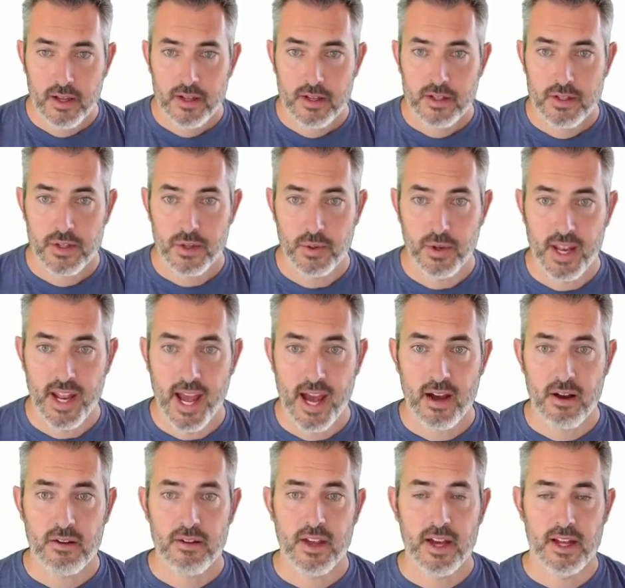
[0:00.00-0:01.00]
So
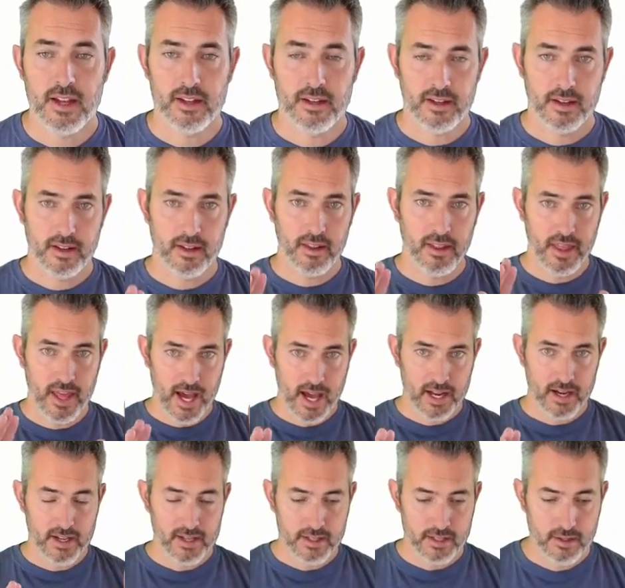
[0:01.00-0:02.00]
now that
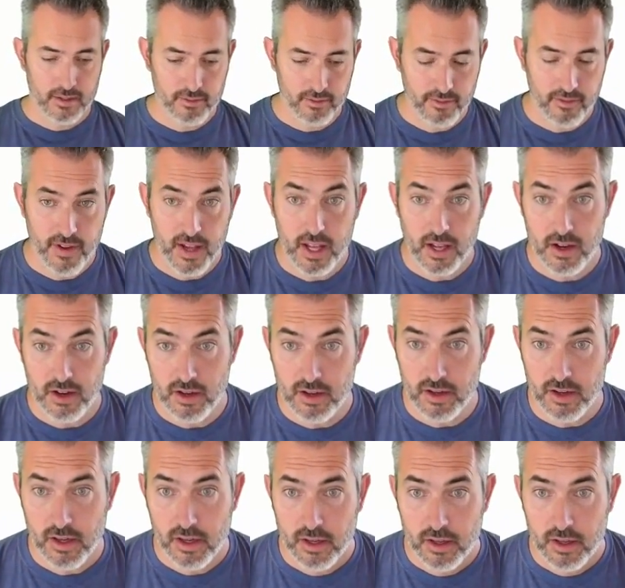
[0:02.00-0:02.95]
that is configured,